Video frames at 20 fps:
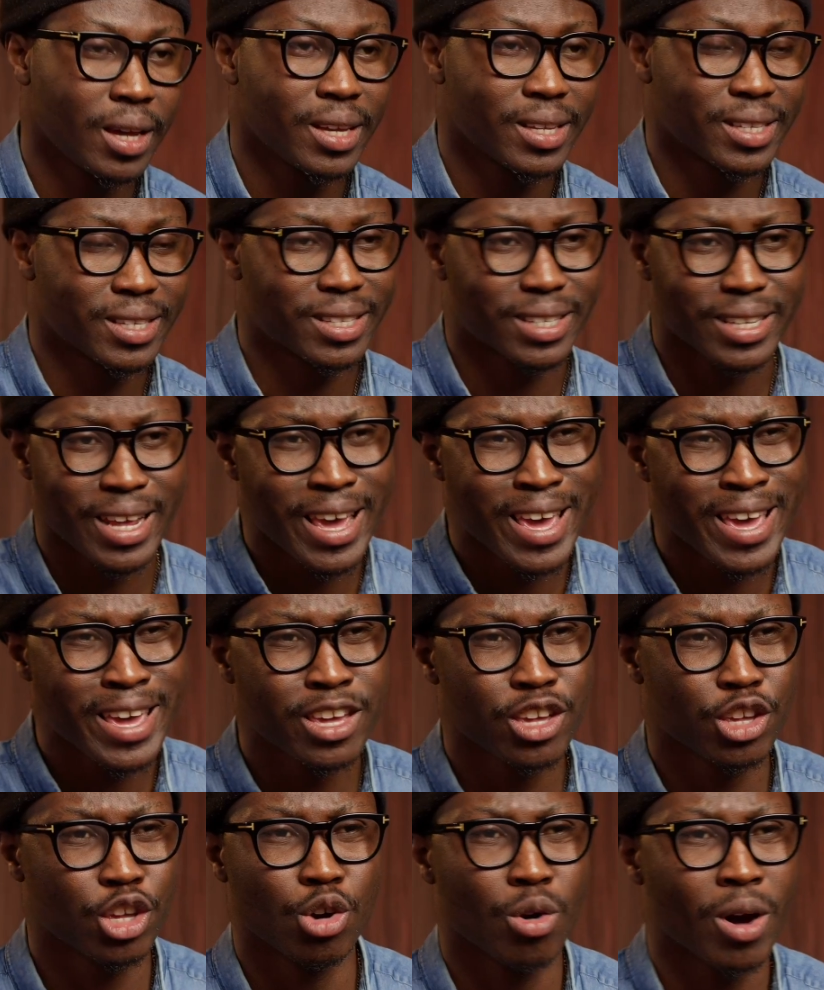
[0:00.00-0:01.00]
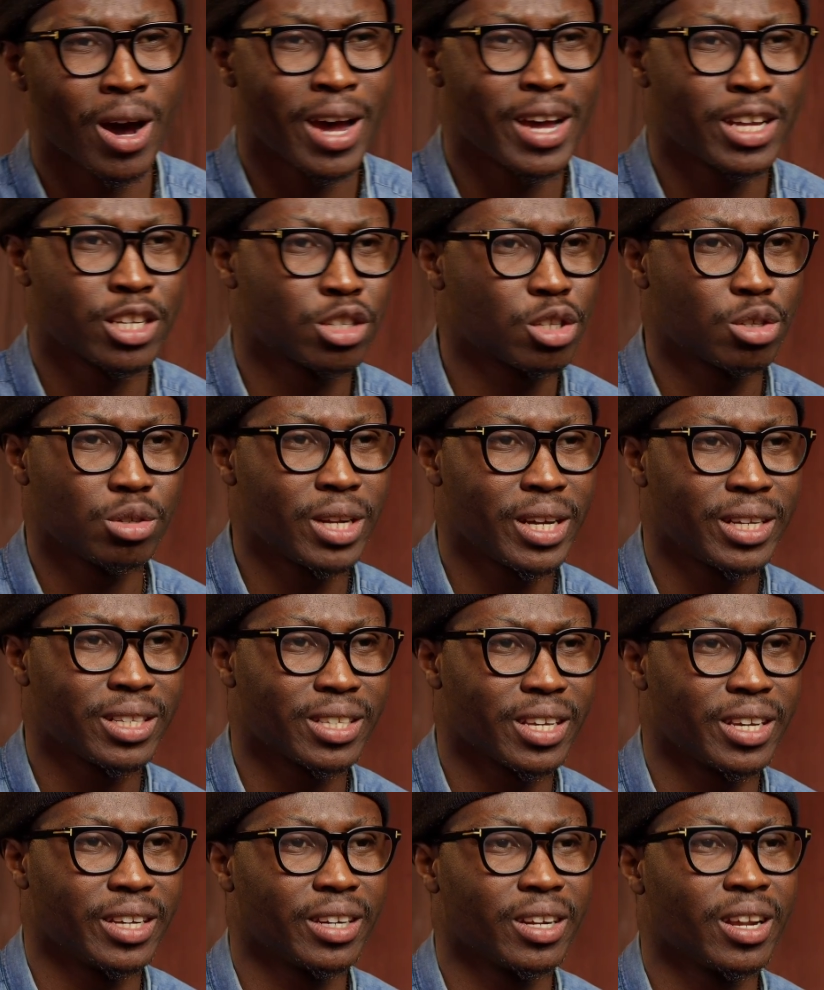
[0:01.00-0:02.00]
Say you are a
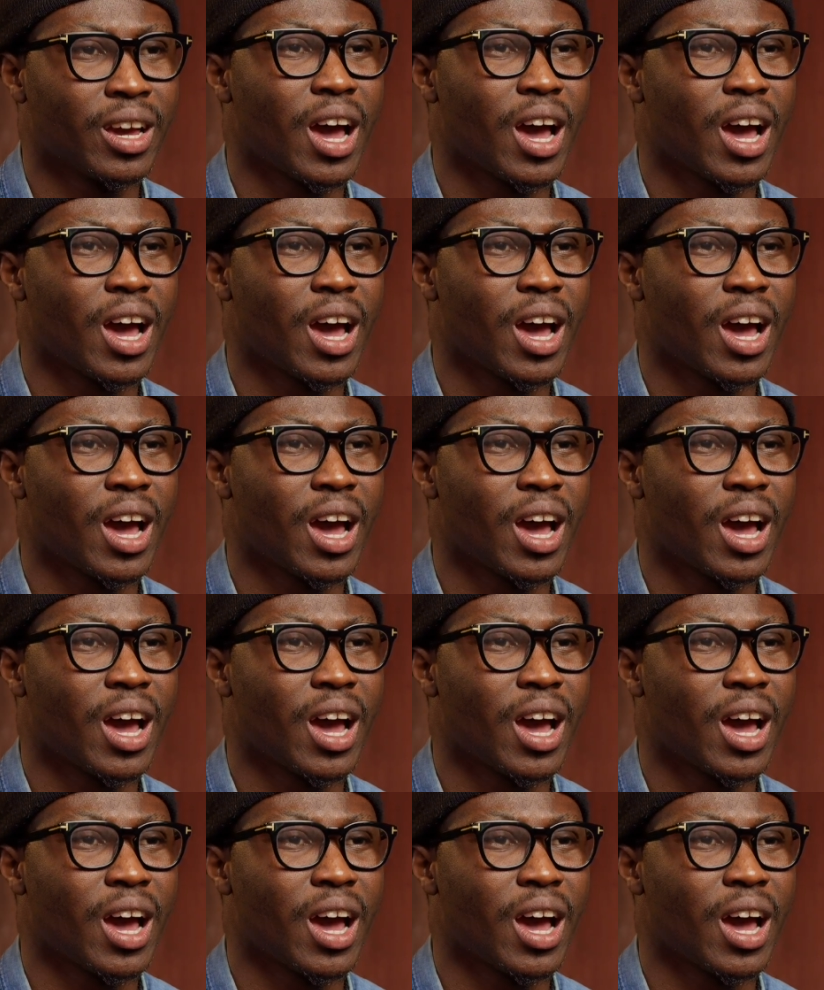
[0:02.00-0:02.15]
student and